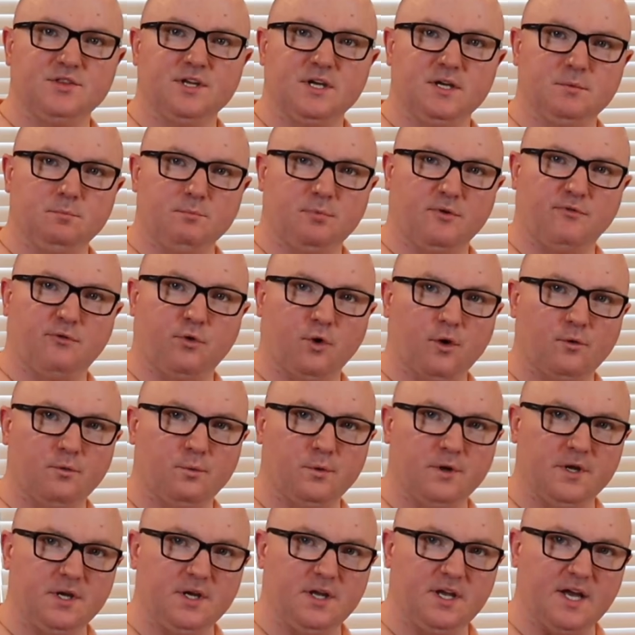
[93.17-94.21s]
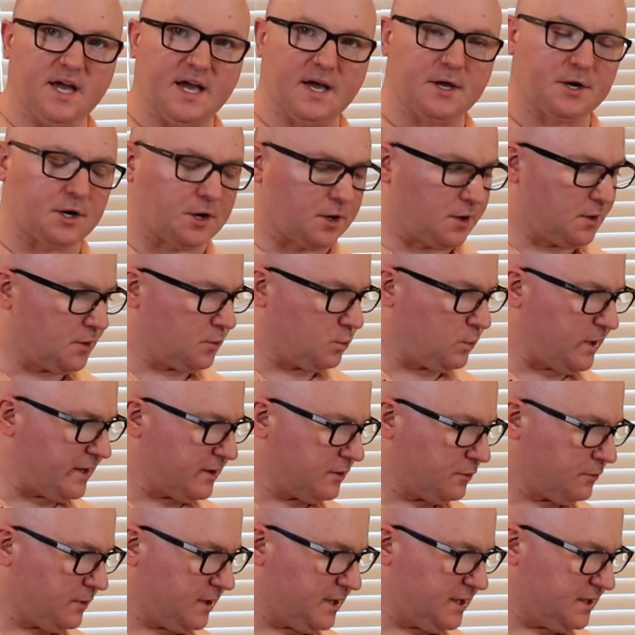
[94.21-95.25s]
then before we add our wet
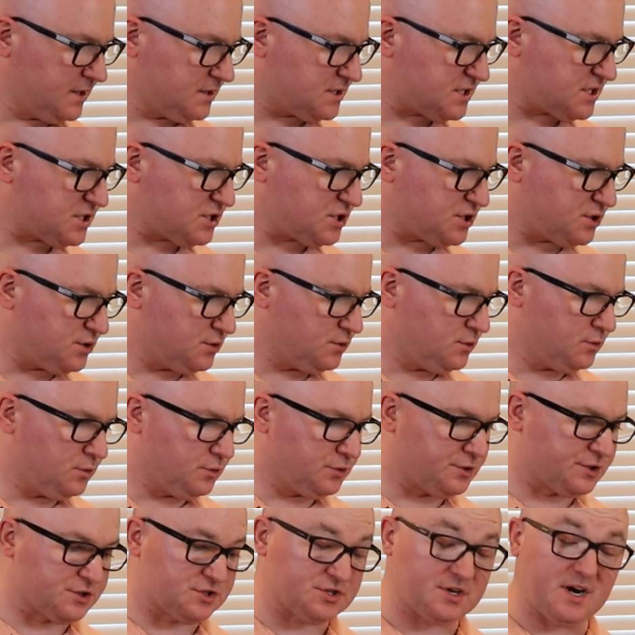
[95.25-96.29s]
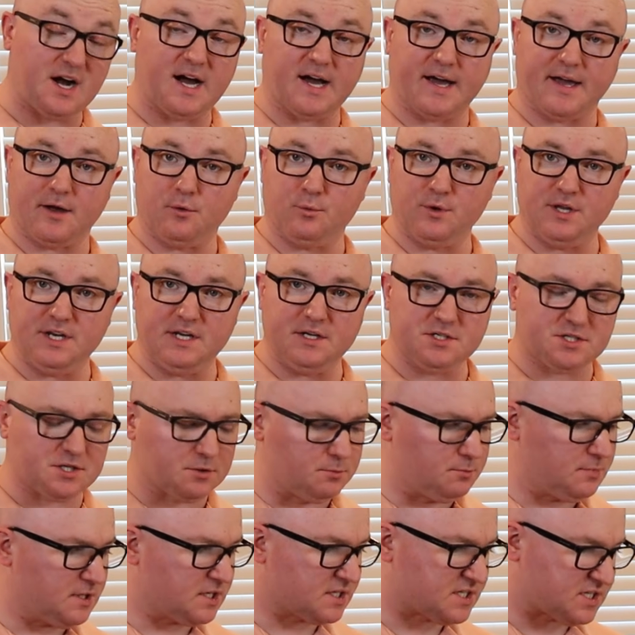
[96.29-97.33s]
ingredients to the dry, we need to
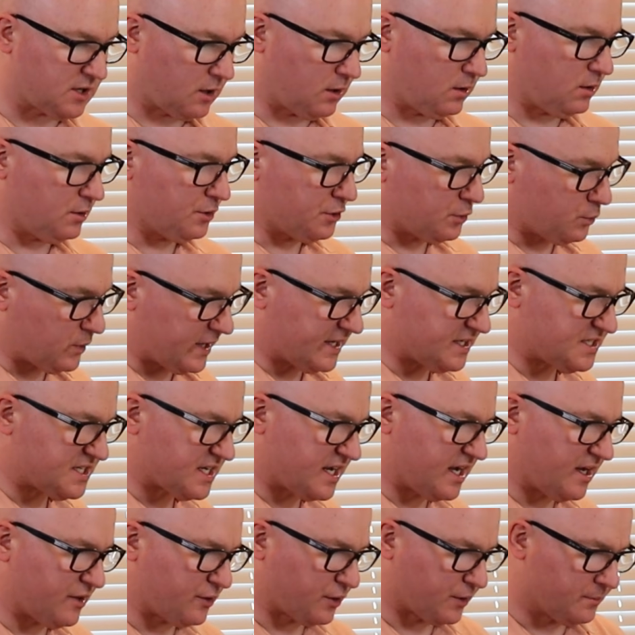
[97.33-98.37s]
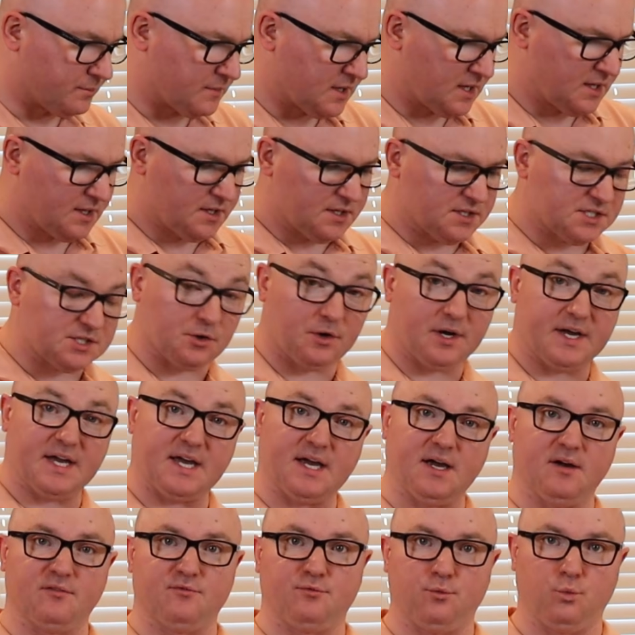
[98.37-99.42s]
mix all of the wet together. So I
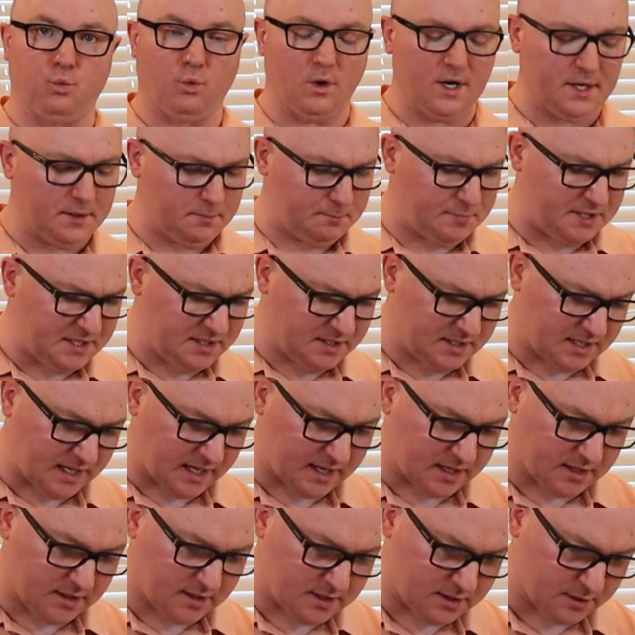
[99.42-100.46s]
have 1 beaten egg